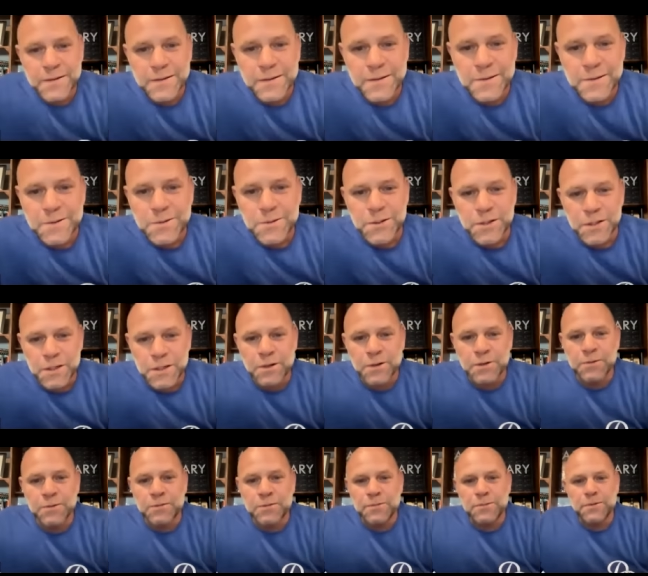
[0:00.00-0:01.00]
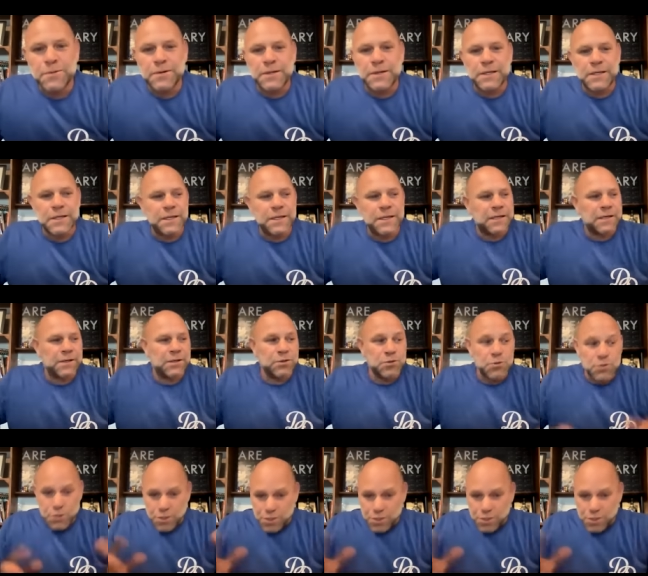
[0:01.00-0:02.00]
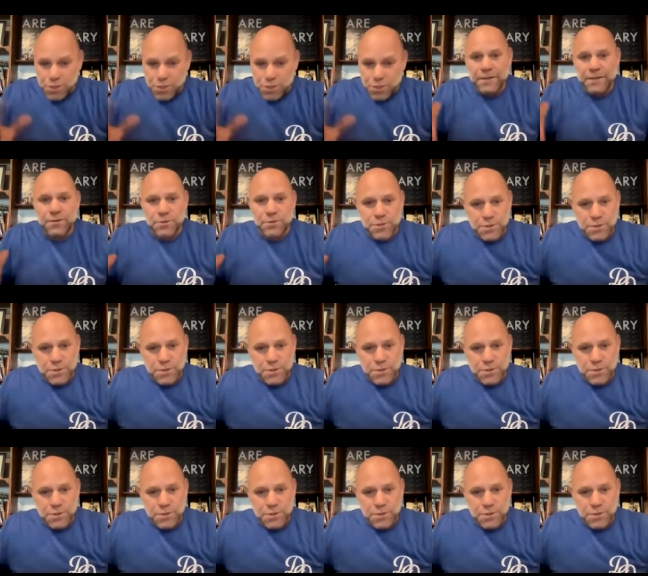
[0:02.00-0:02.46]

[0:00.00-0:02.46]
Yeah. You know, uh, you see it.